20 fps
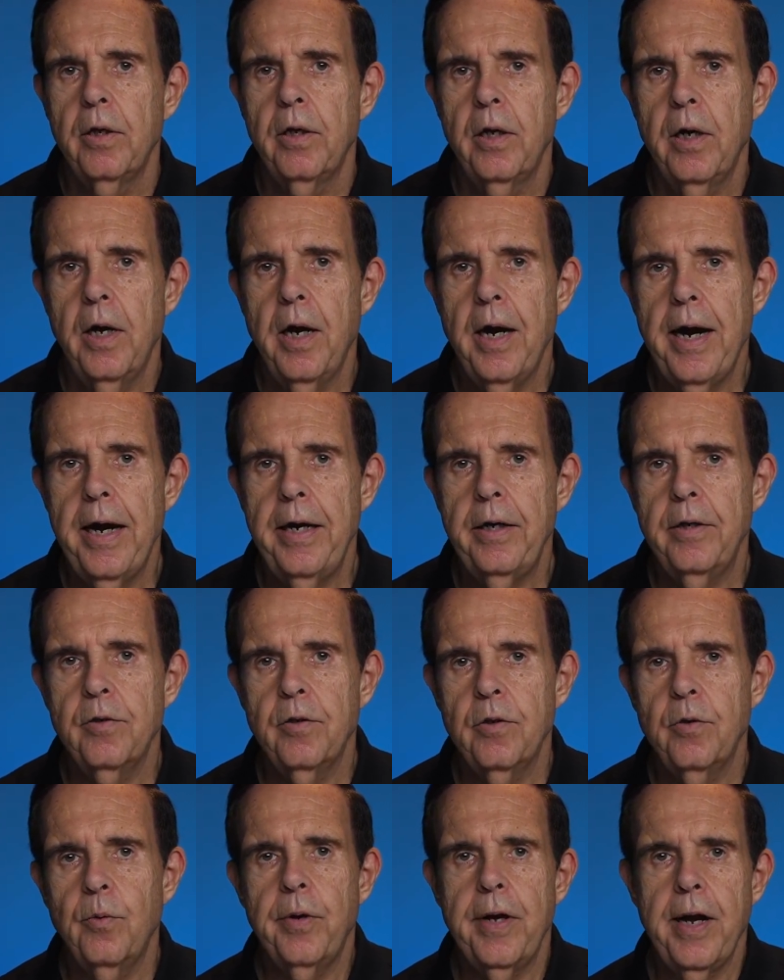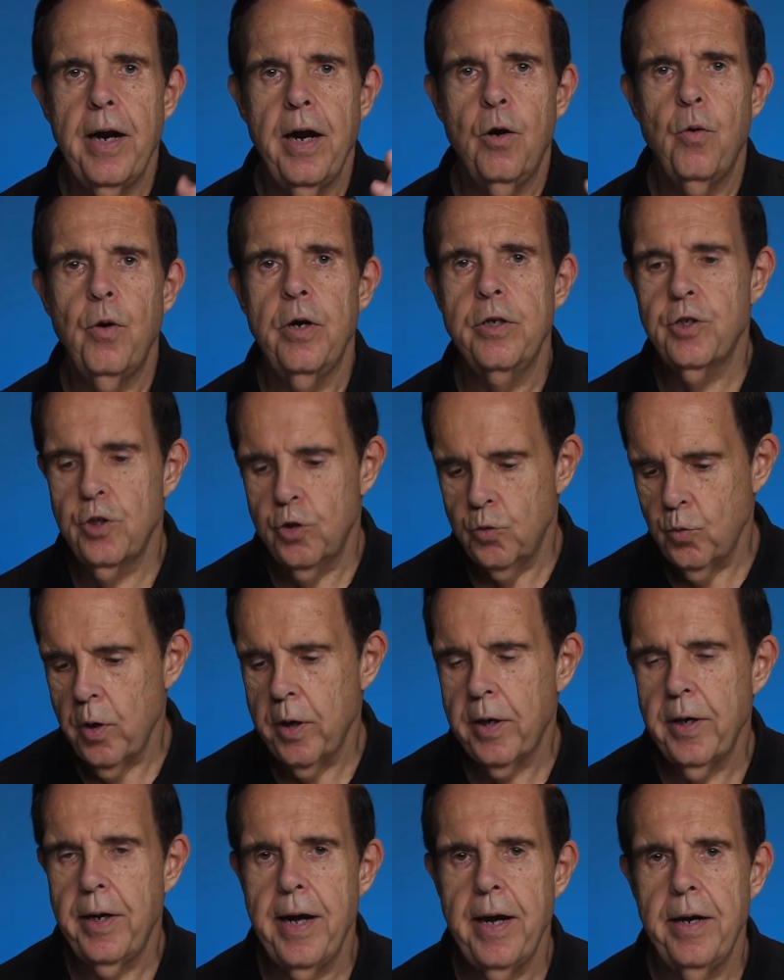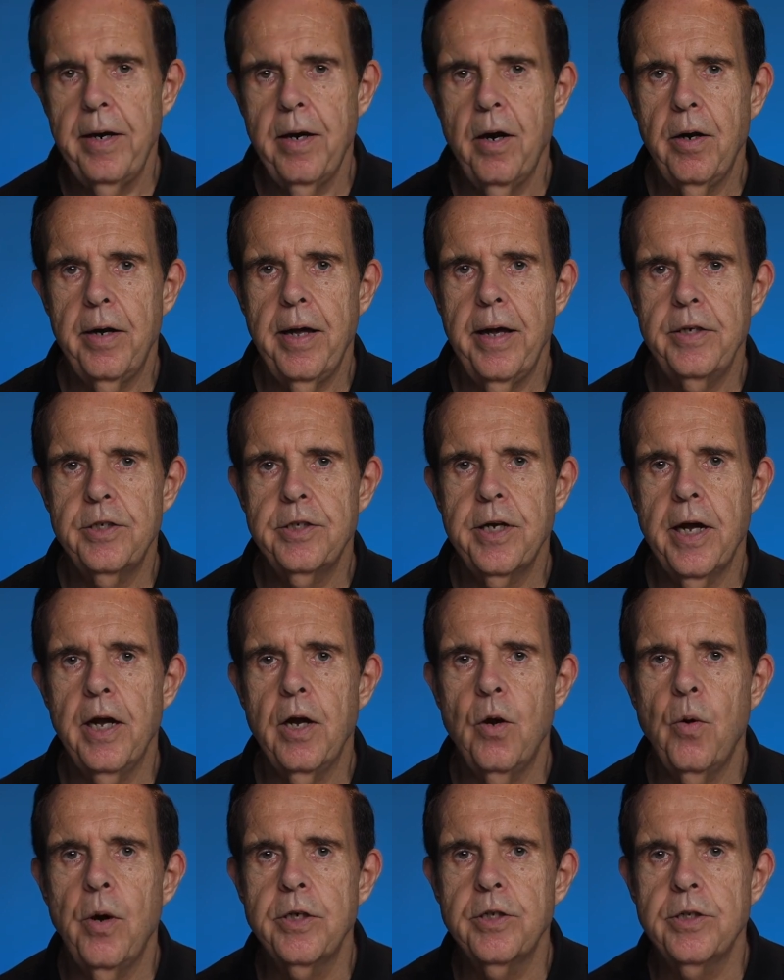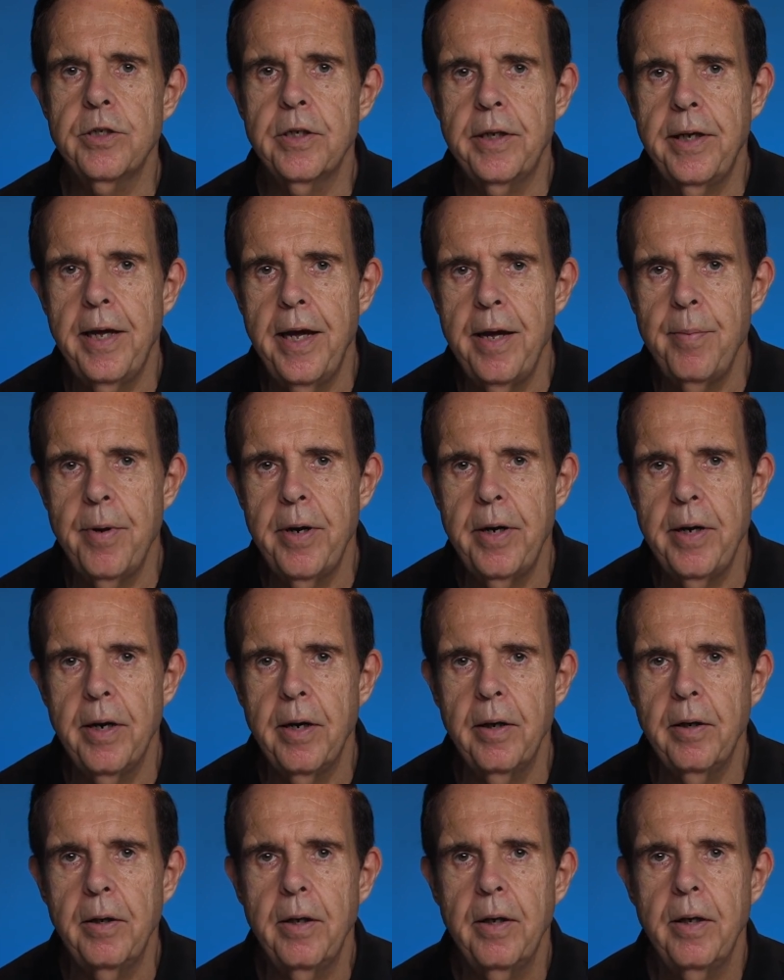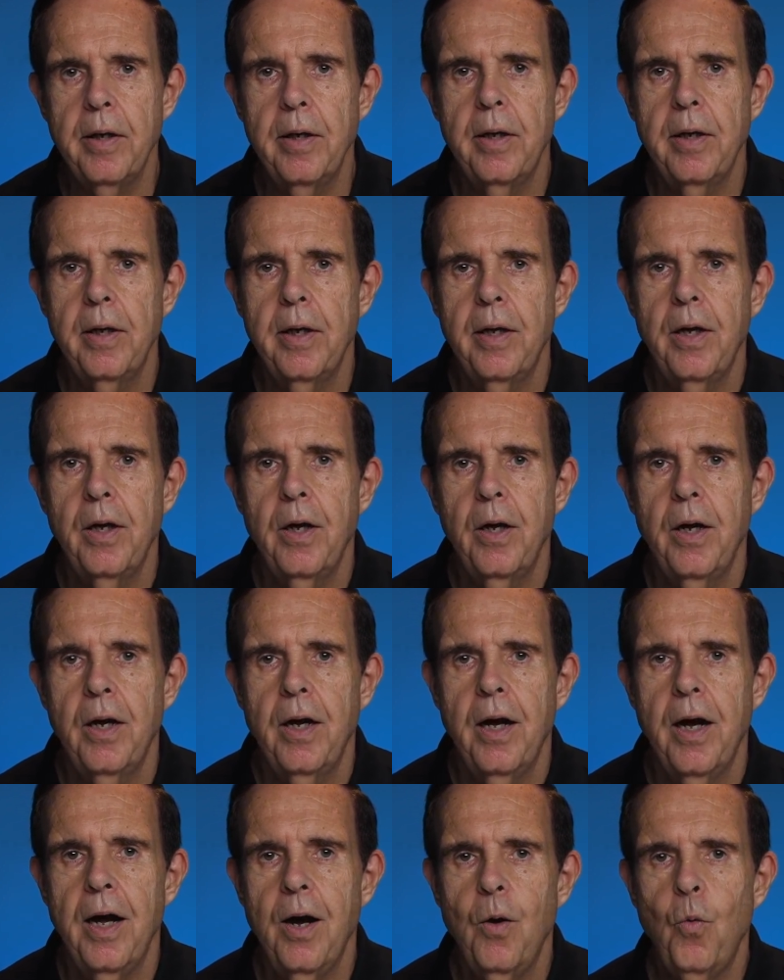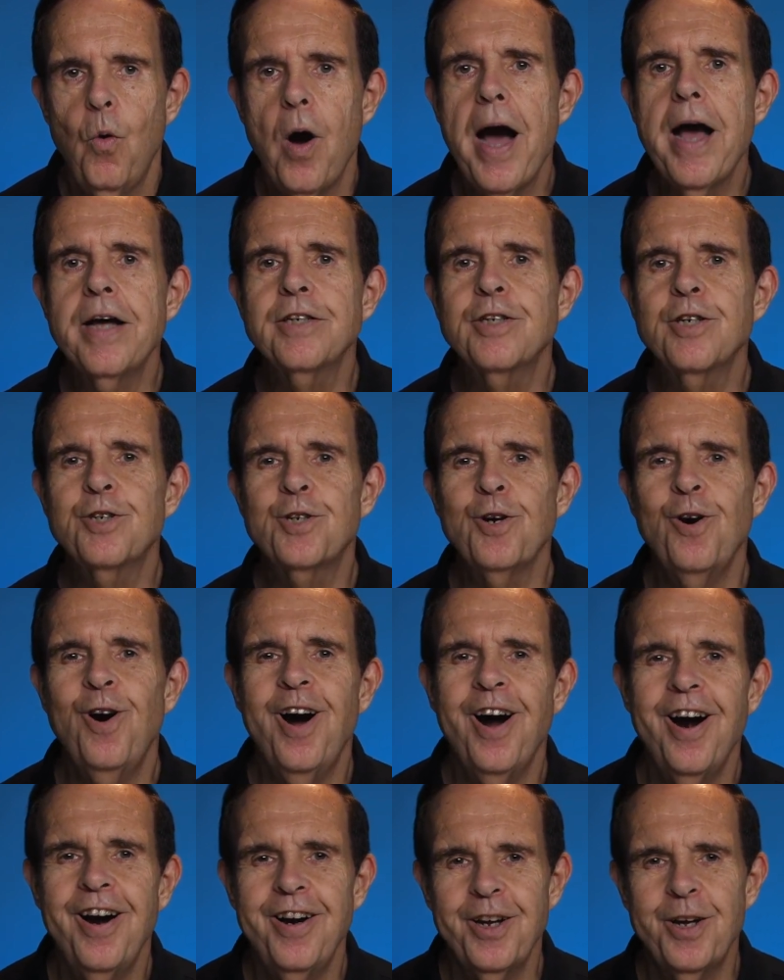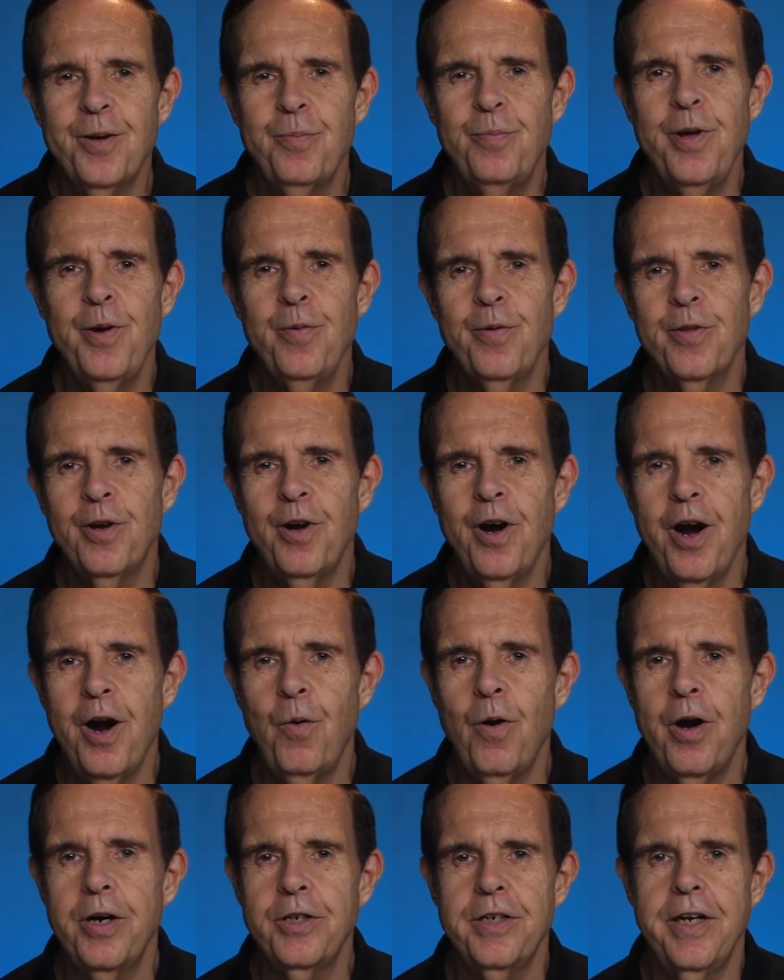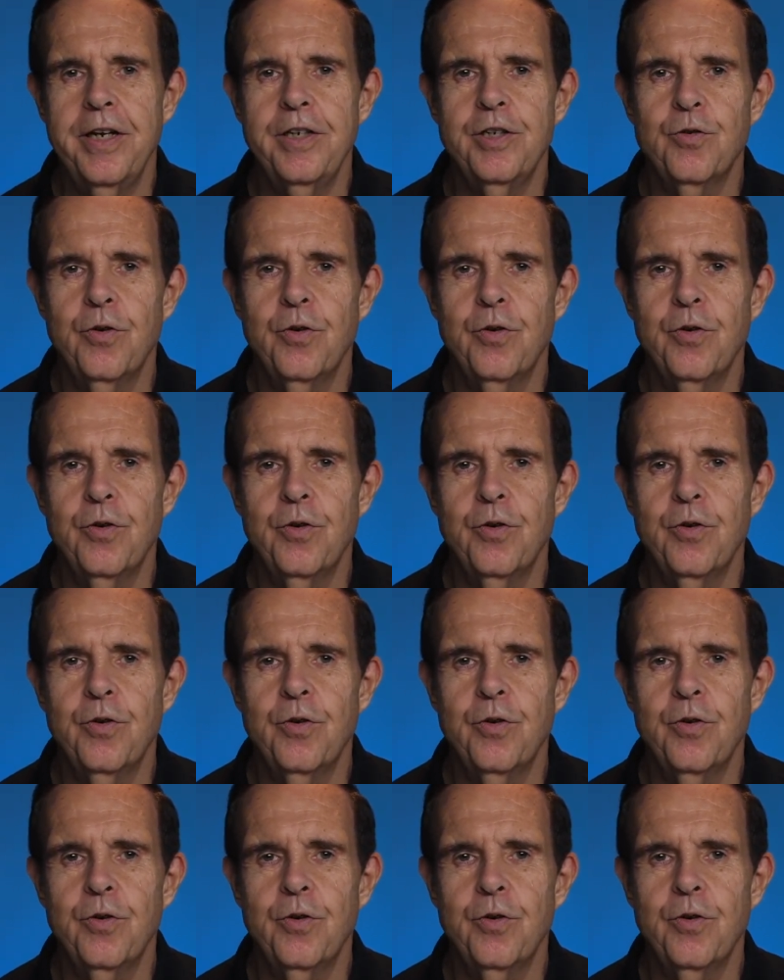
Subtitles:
All right, we've got our questions working now here. Okay, second question that came in here. Why is it so hard to compete with a car wash that has